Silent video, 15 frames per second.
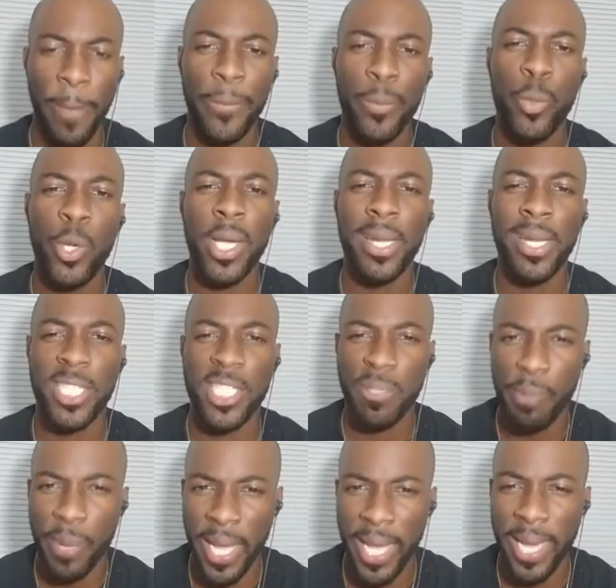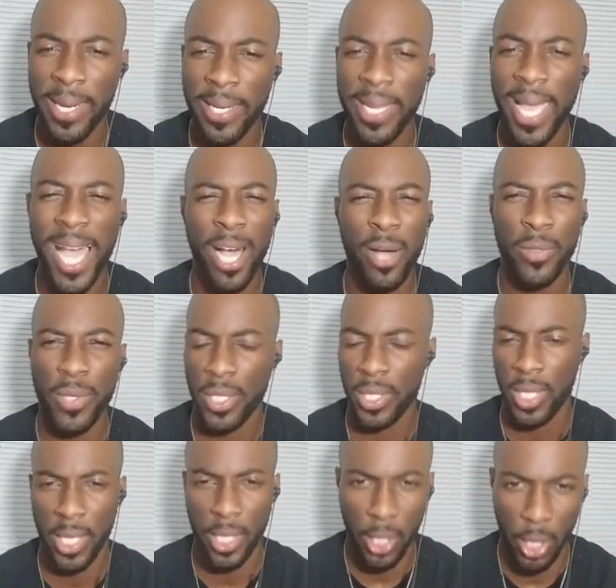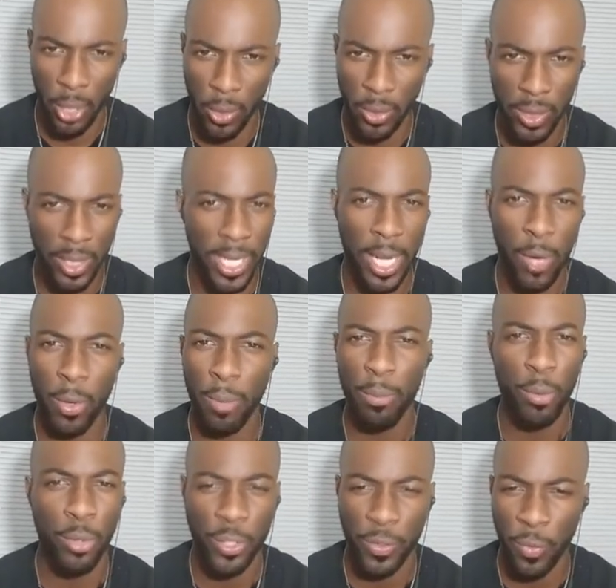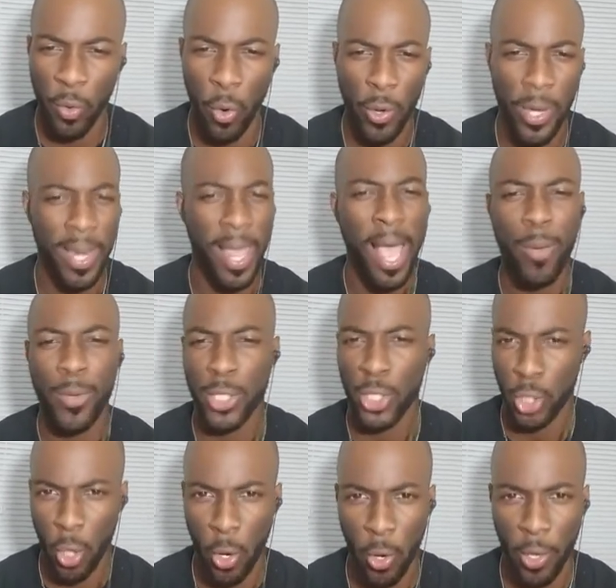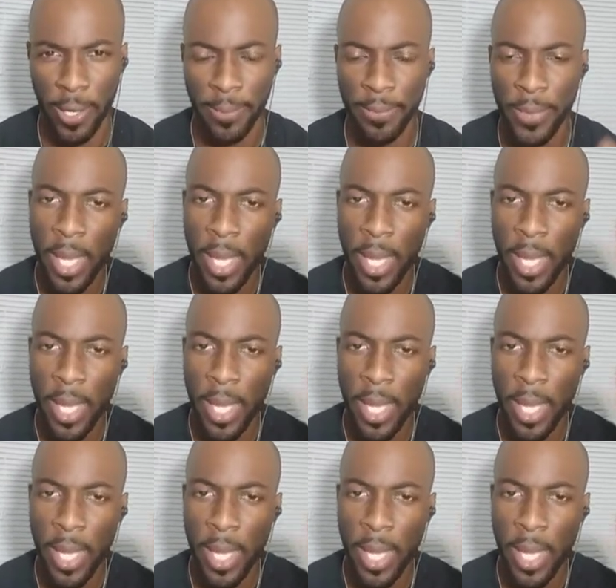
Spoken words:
we're going to explain how this thing goes and how it moves forward and how it started.